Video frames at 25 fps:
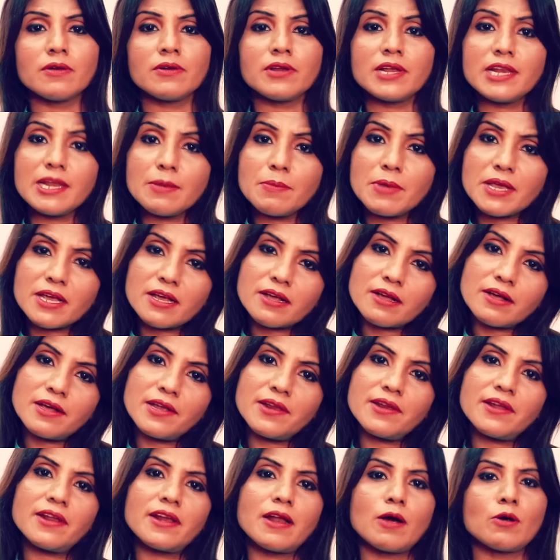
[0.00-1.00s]
really make a
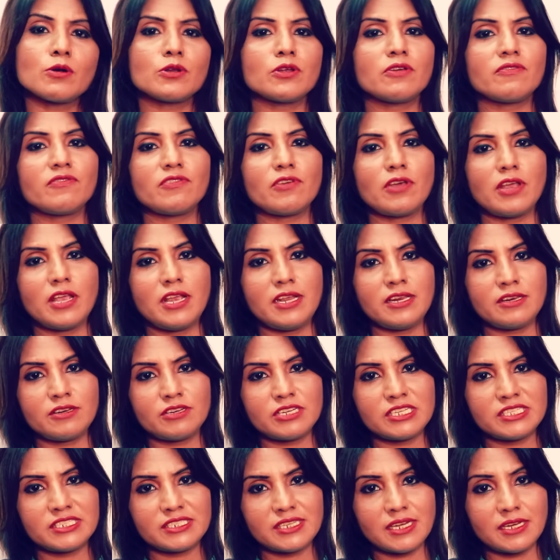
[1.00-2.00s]
career out of your
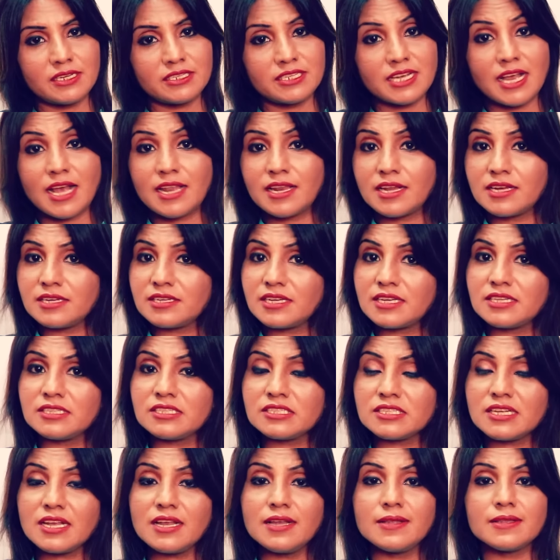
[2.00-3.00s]
interest and talent
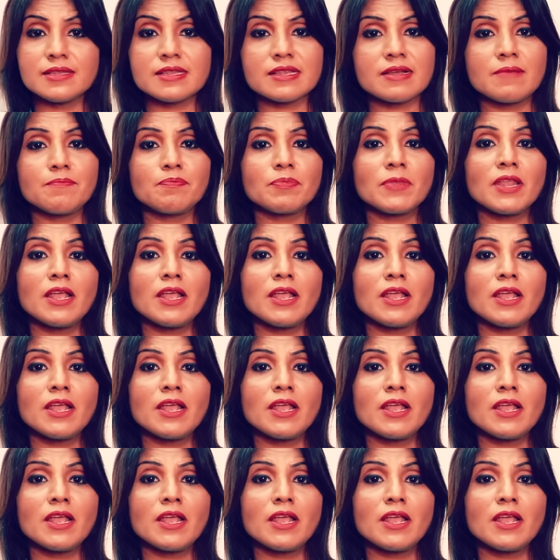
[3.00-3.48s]
and skills,